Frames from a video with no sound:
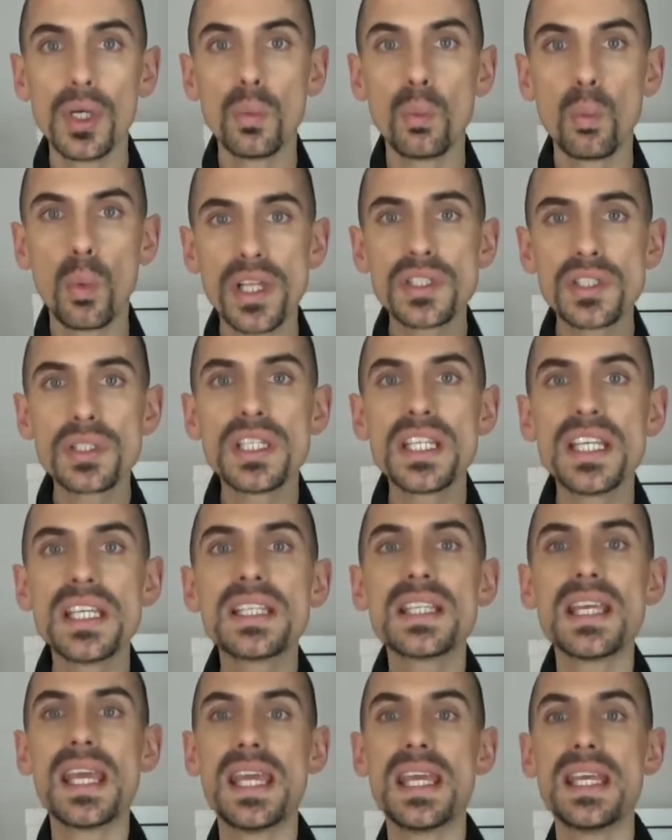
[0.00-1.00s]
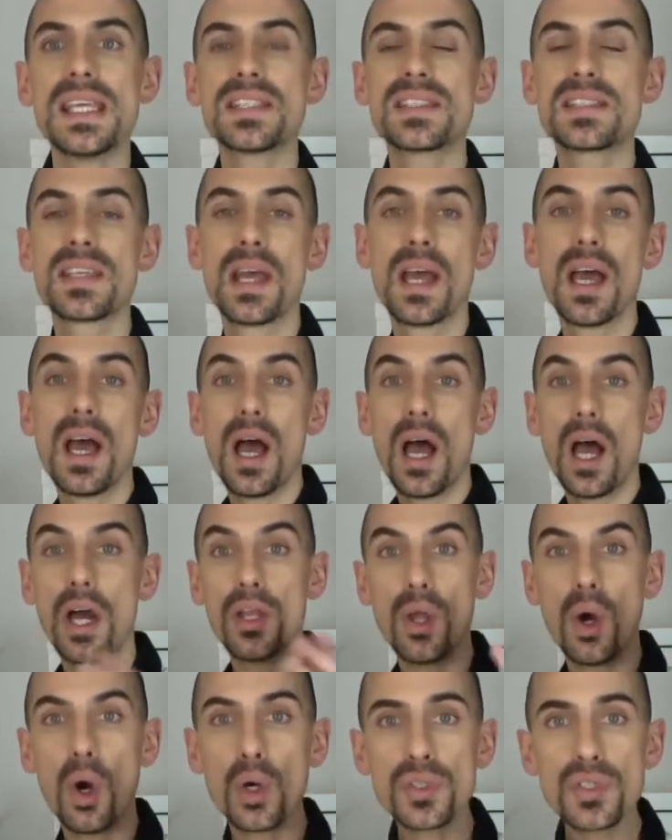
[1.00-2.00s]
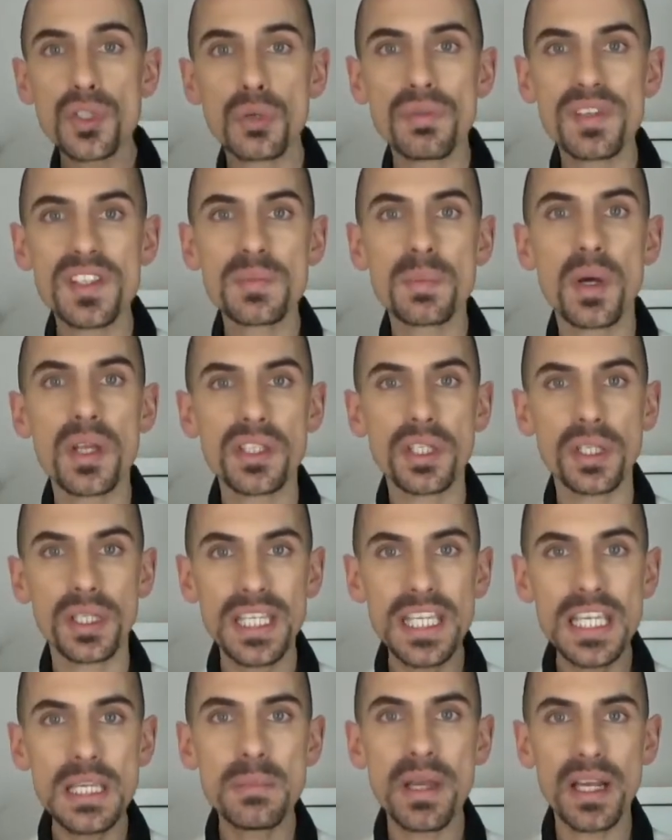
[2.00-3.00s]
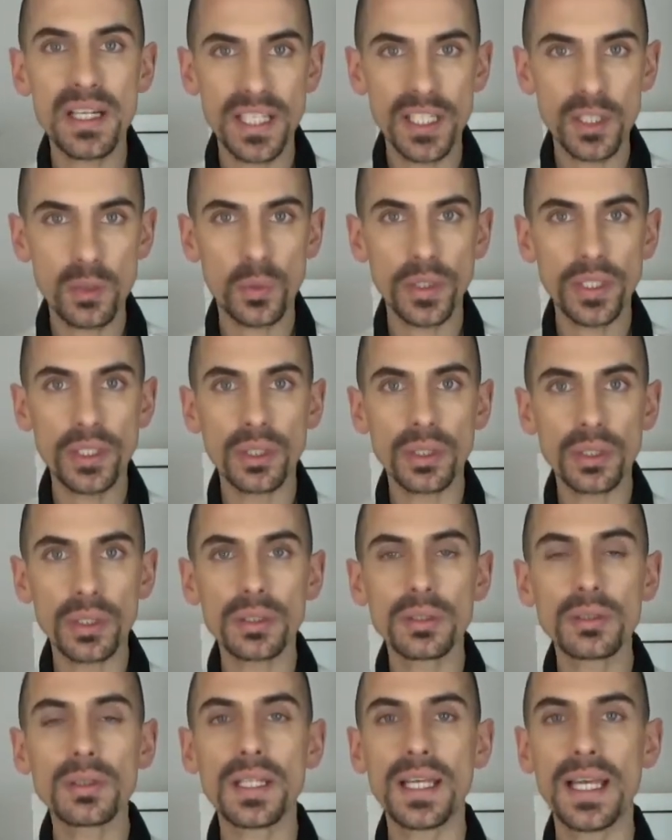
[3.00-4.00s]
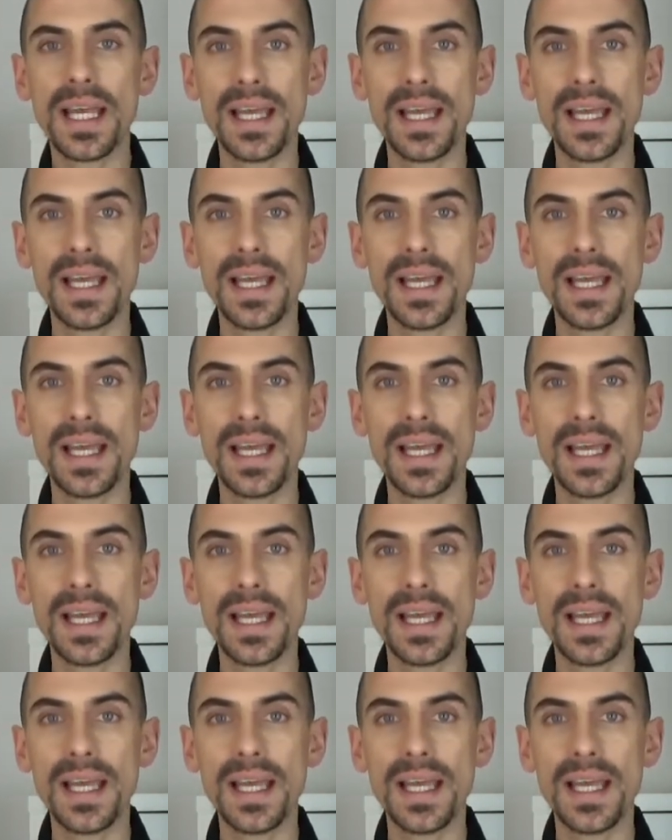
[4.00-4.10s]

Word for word: What you need is an autoresponder email that we call,